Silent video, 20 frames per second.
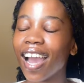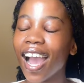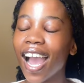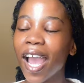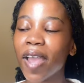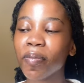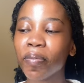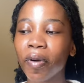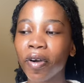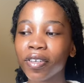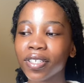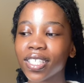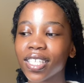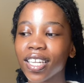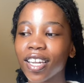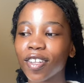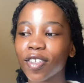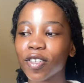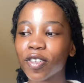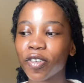I
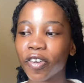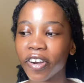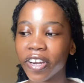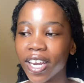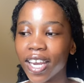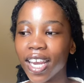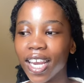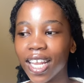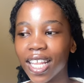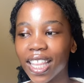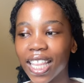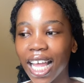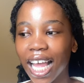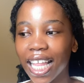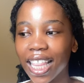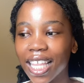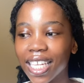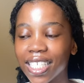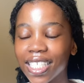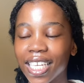posted a story the
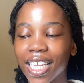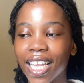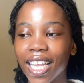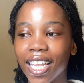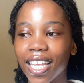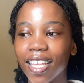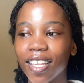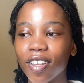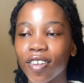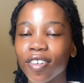other day.